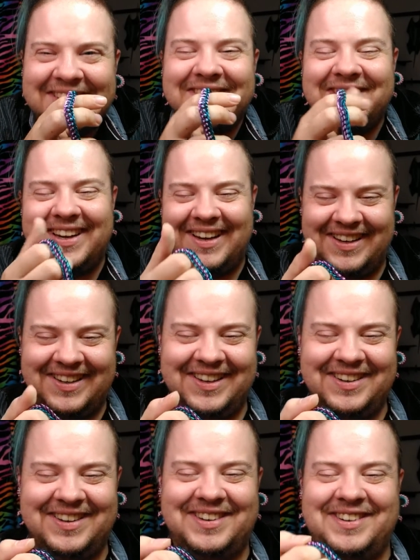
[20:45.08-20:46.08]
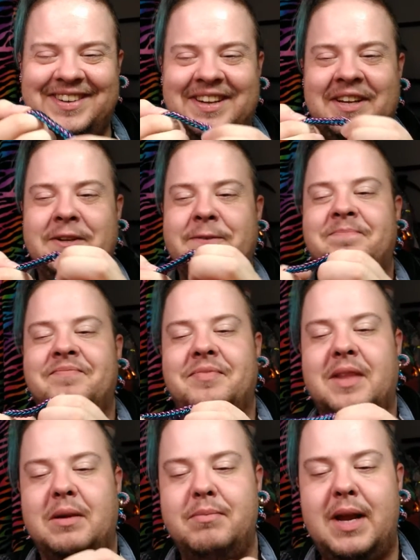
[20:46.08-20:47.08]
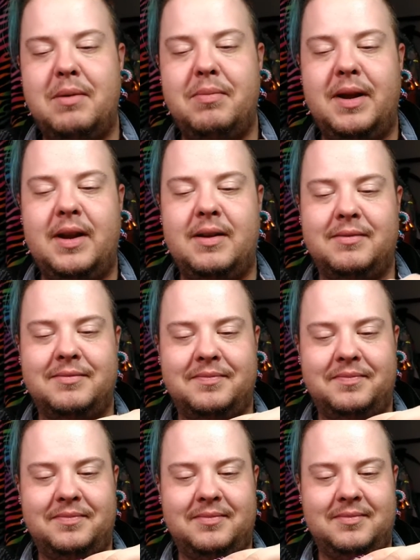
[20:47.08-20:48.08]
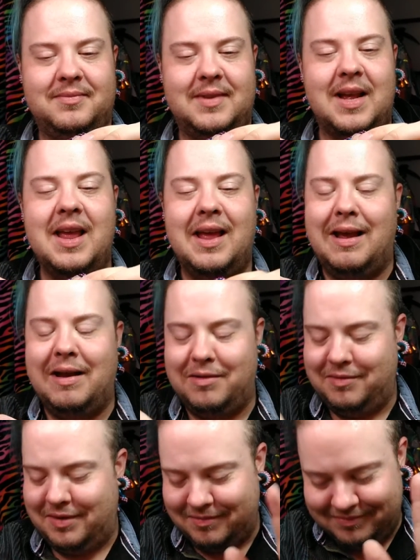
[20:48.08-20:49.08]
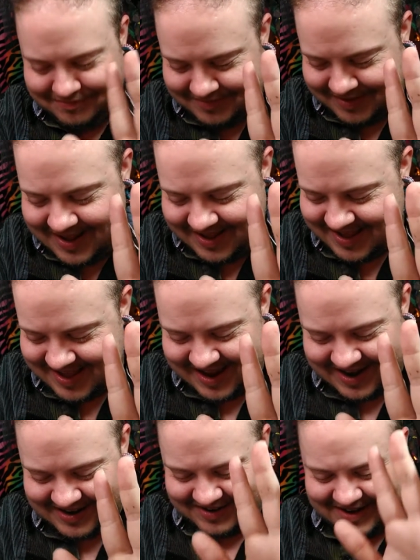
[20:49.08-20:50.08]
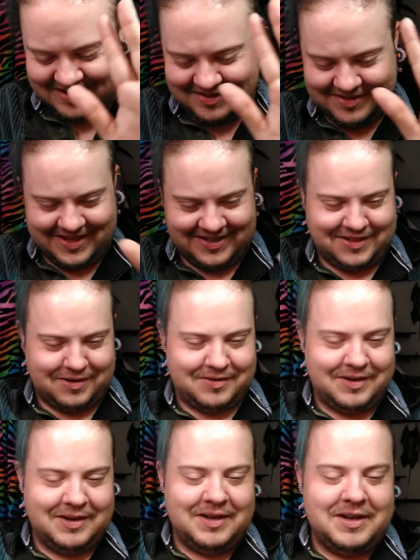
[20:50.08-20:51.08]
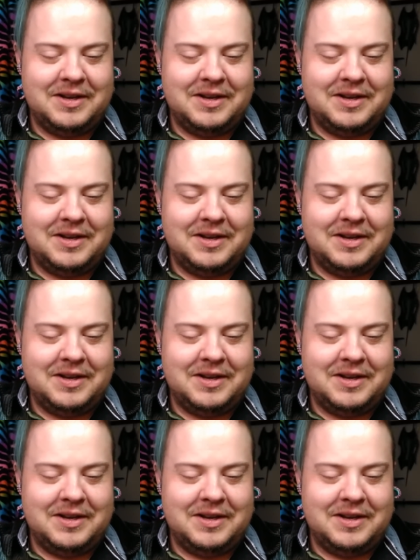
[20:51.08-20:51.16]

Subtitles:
doing it, you know? Maybe, I don't know. I don't think so.